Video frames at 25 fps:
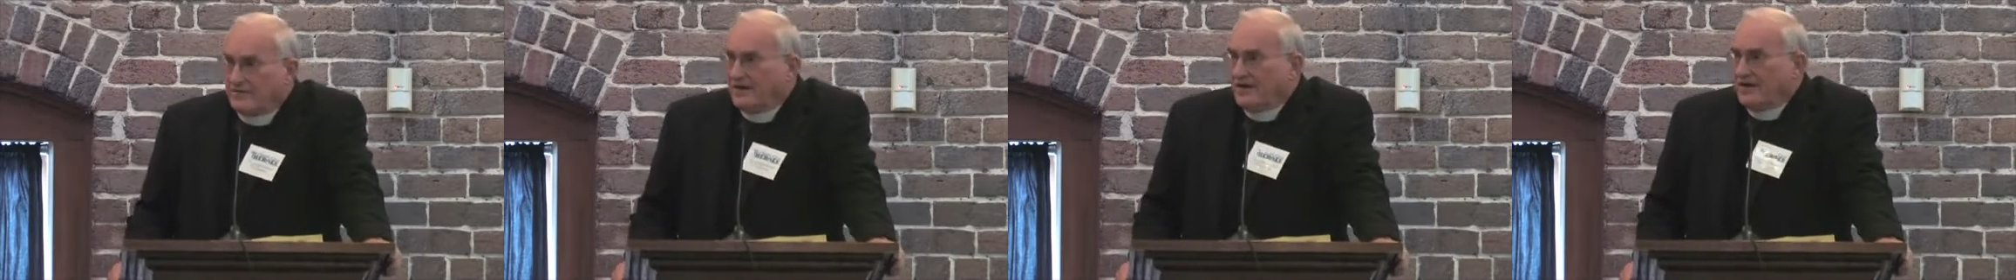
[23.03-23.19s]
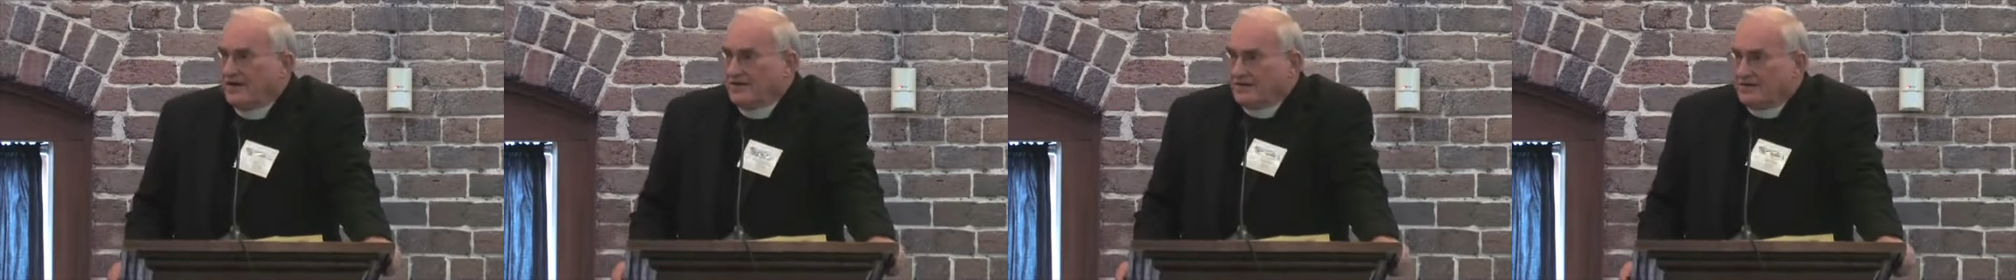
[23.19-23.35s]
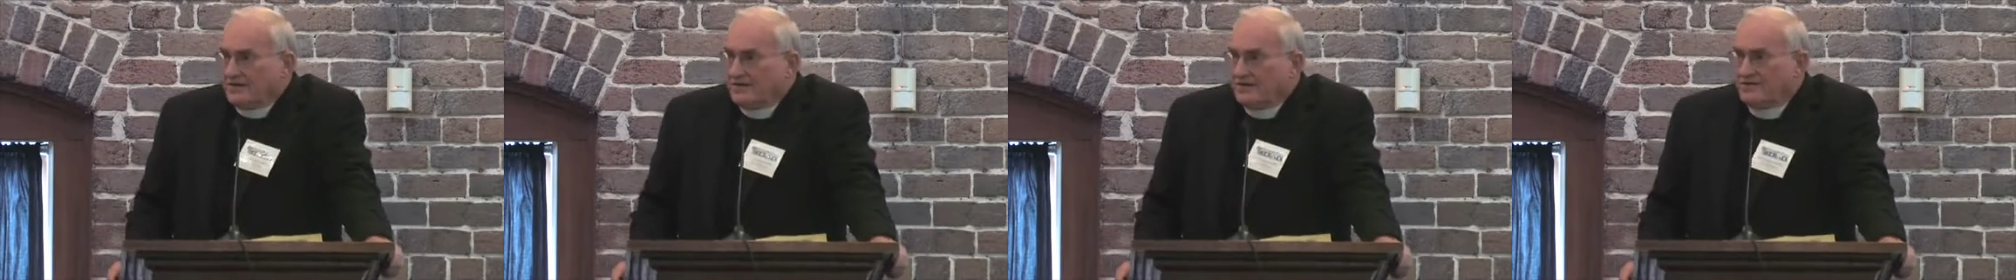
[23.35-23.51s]

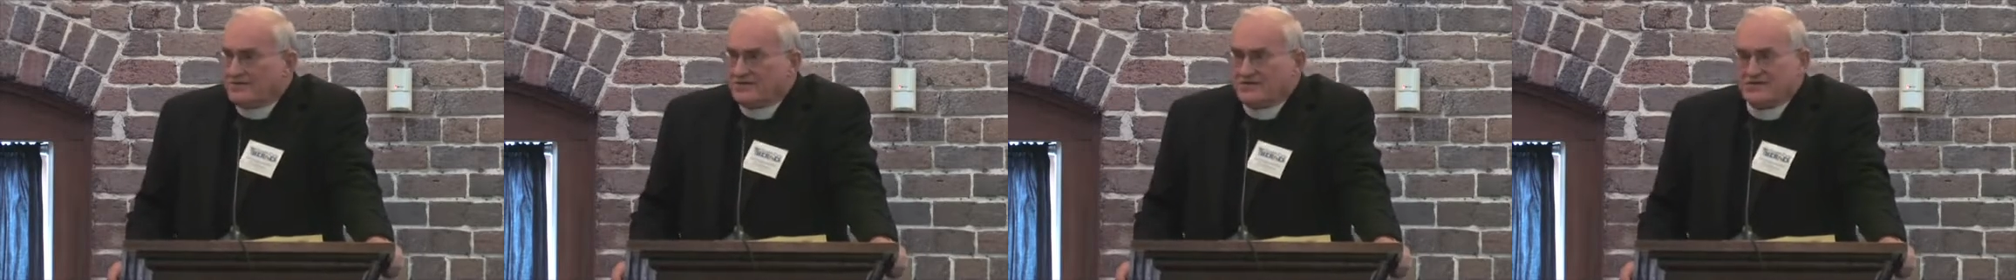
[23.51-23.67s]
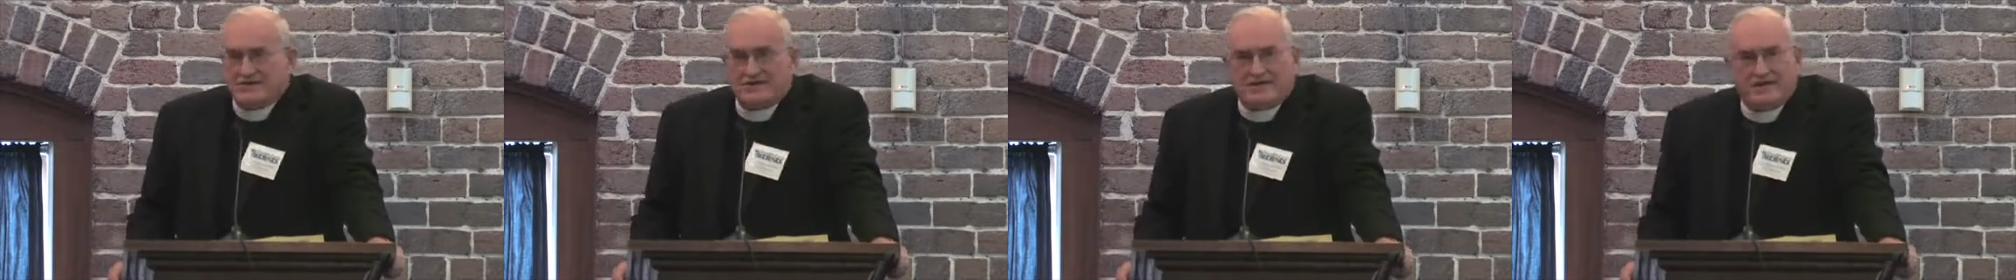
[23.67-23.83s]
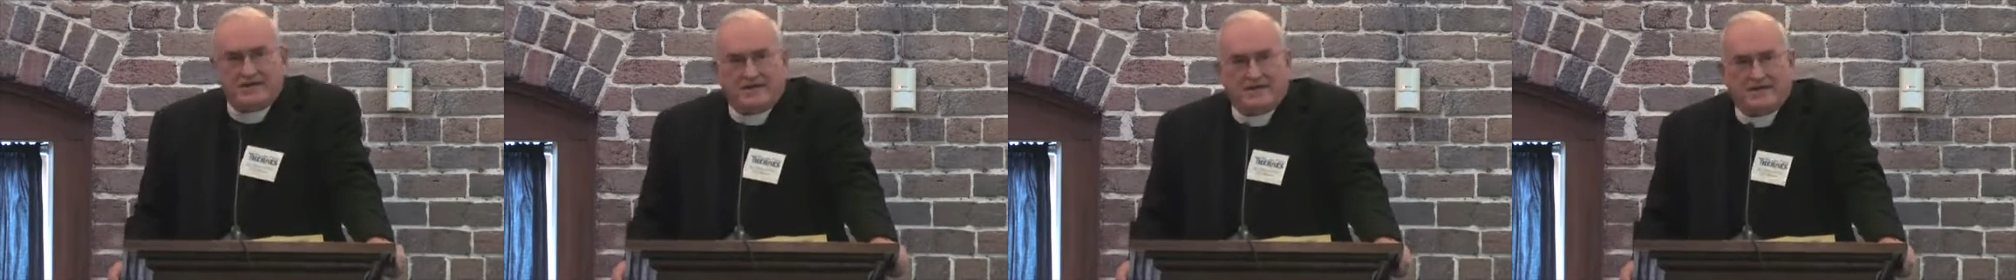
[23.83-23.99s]
not
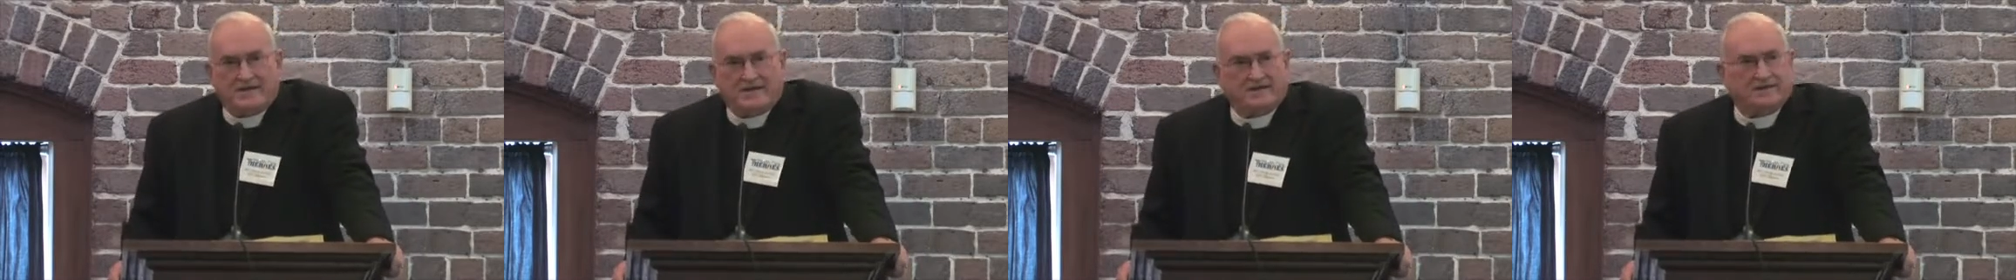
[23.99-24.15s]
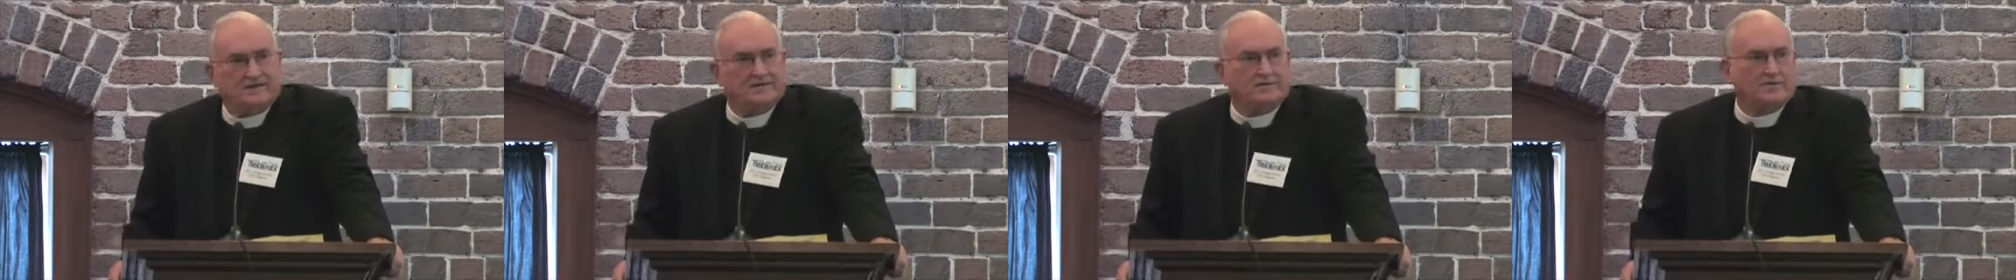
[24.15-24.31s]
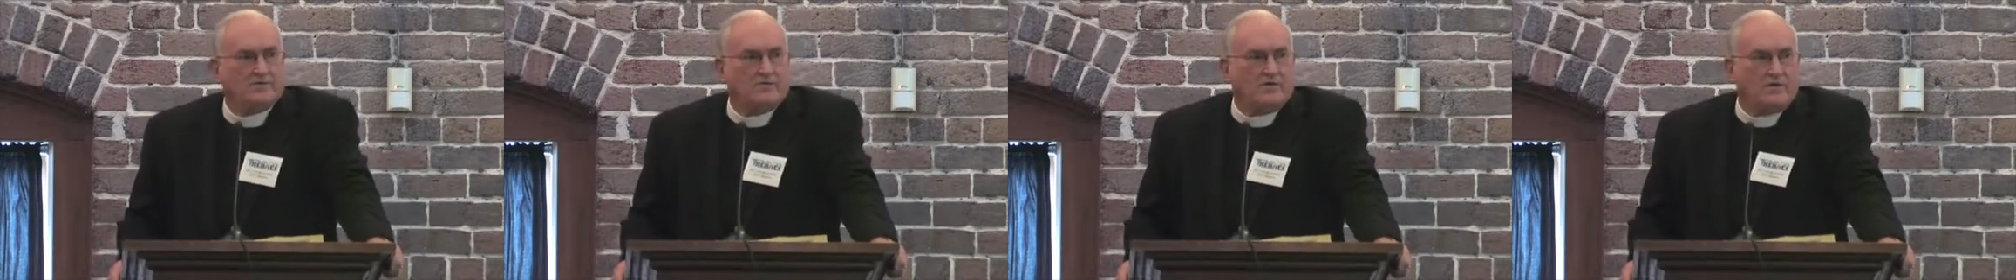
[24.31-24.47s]

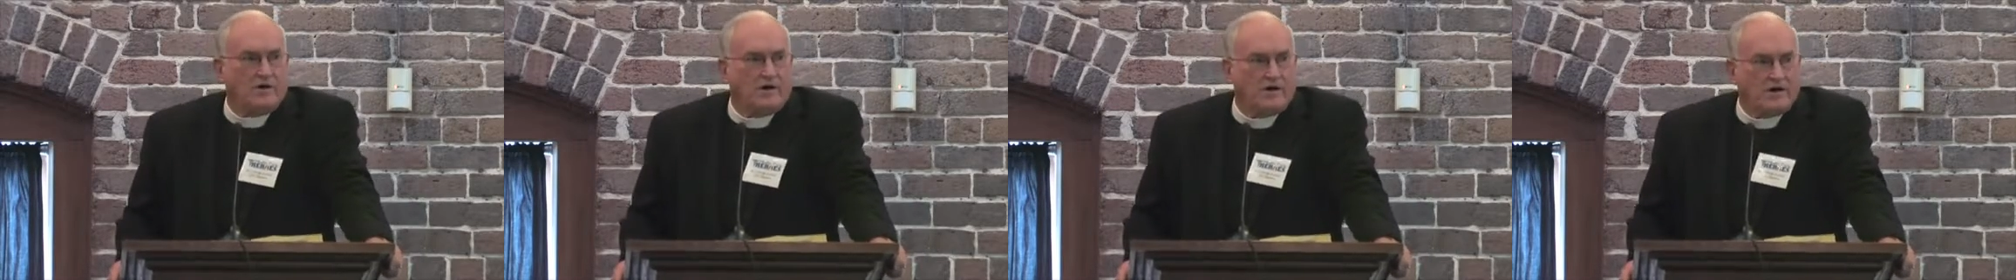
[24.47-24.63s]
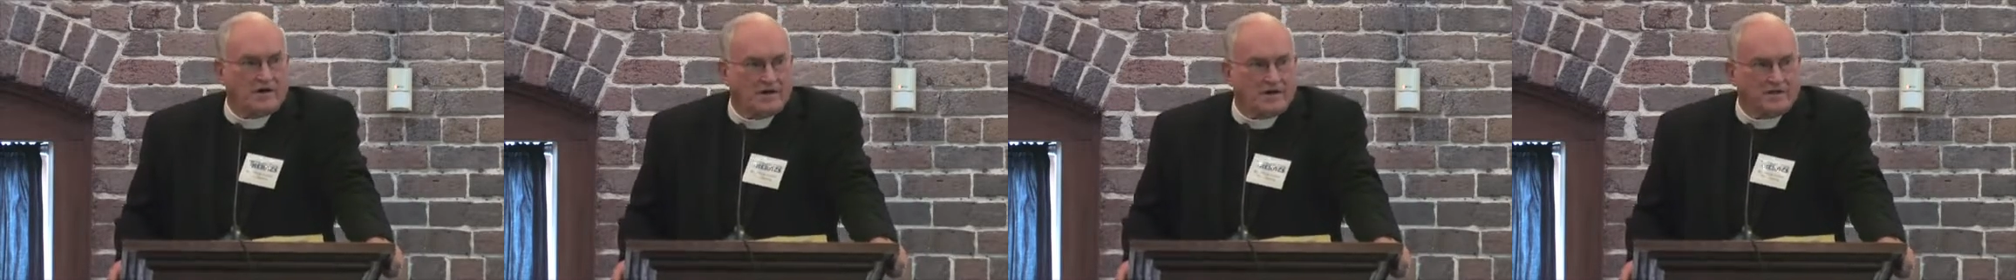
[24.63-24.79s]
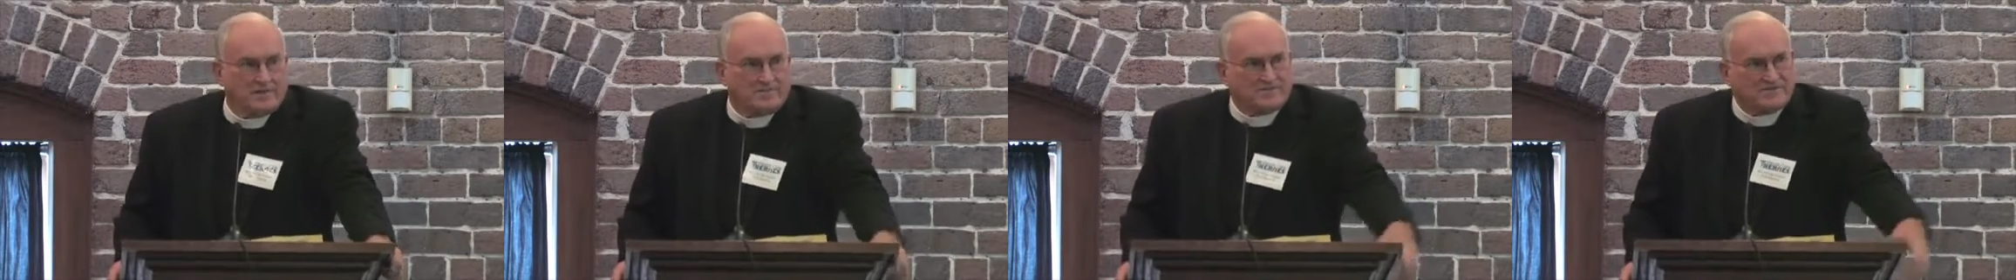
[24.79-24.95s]
understand
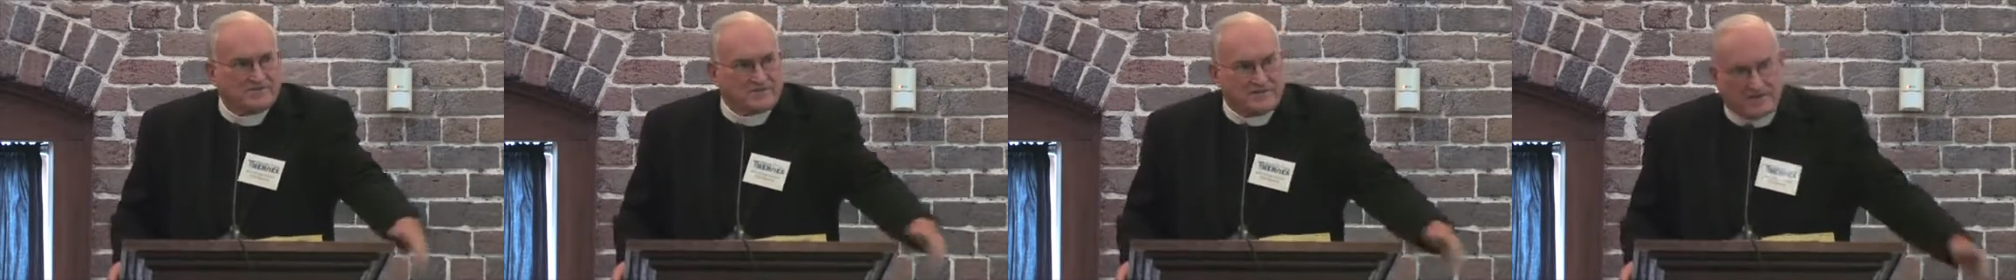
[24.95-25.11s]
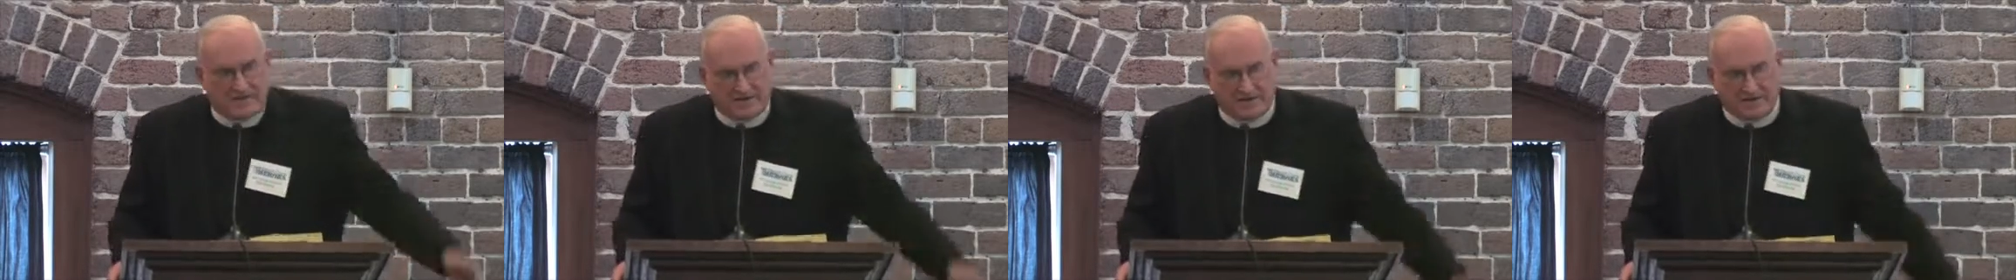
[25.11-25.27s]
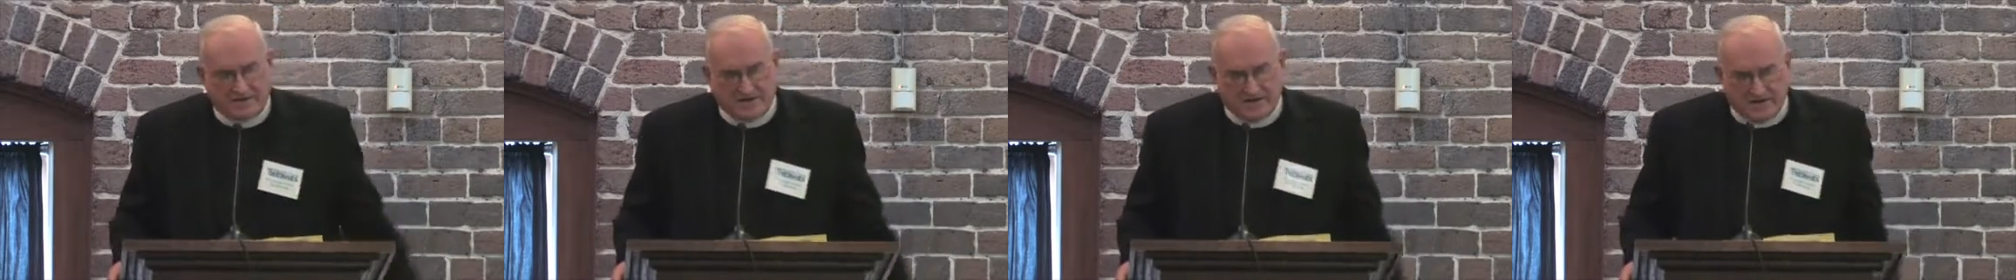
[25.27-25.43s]
why I'm
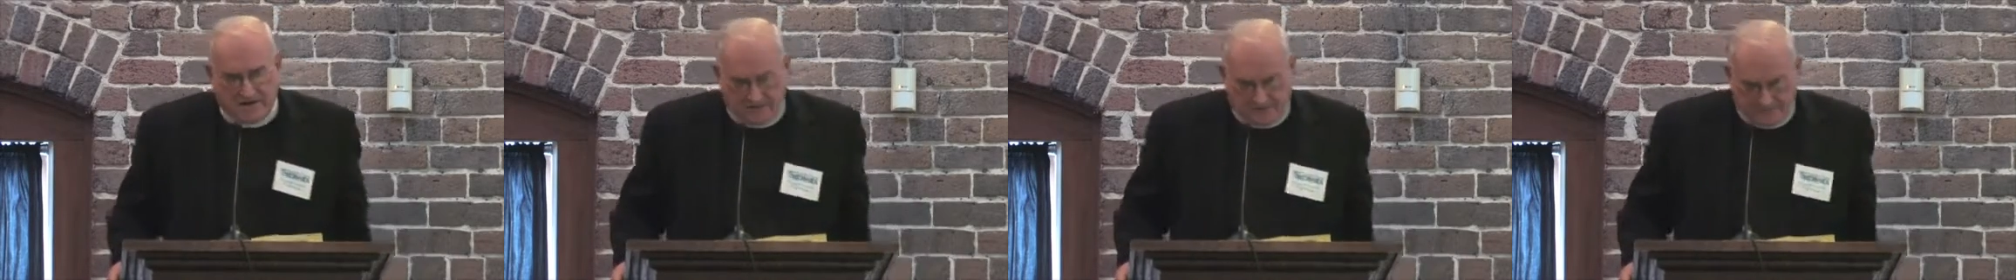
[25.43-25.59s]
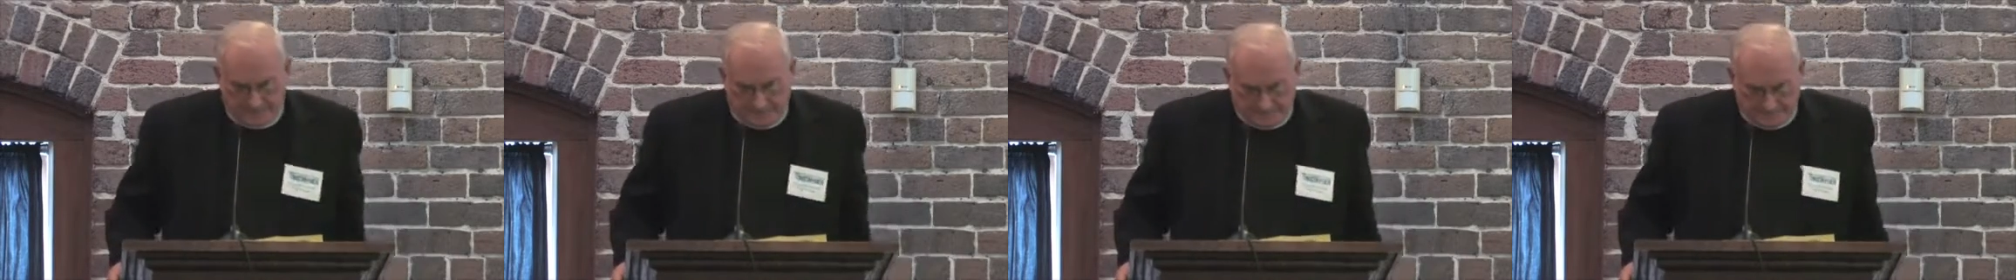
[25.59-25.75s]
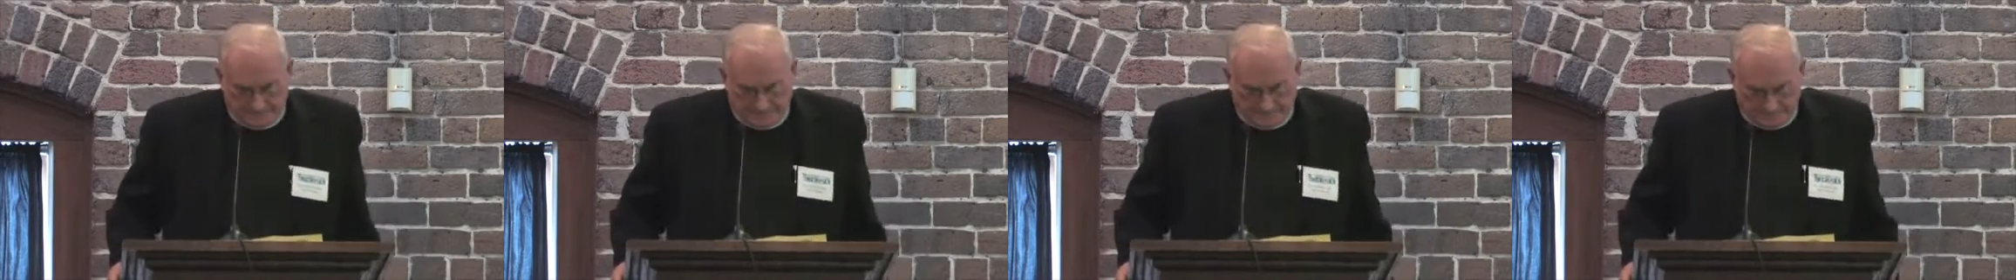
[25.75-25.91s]
standing
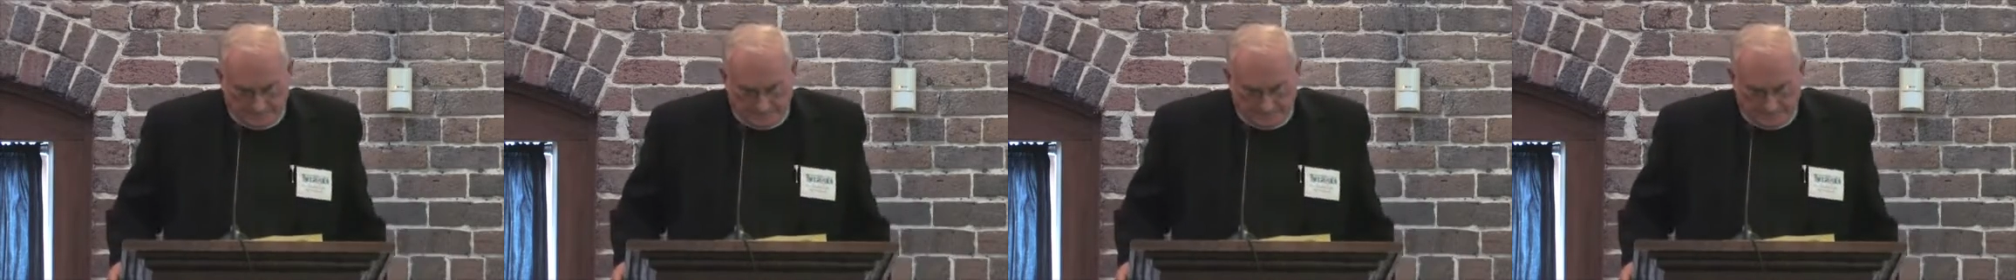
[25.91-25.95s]
here.